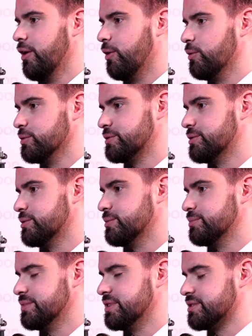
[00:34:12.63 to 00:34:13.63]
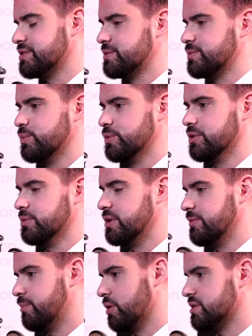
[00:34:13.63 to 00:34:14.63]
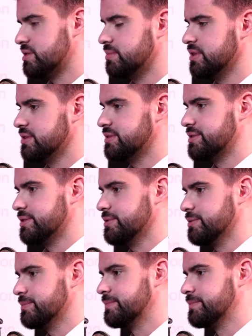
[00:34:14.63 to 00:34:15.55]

also this wouldn't be possible. So